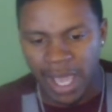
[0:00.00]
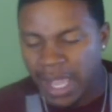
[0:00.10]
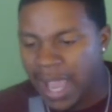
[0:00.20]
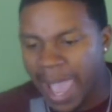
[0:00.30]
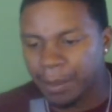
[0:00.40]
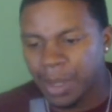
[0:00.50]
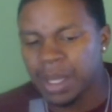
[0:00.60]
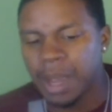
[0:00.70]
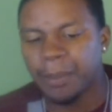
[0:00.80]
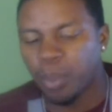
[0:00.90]
He
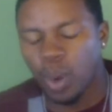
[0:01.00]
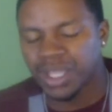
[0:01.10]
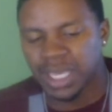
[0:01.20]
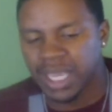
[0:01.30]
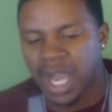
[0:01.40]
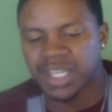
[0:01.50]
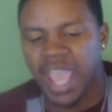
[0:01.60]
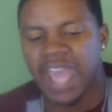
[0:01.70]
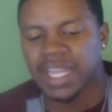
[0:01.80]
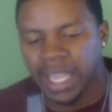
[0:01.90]
didn't point the gun
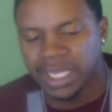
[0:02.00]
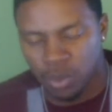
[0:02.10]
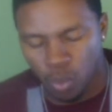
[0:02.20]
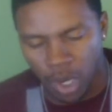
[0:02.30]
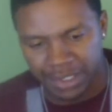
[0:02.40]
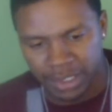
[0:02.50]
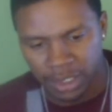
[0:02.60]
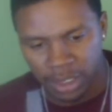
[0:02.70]
at anyone.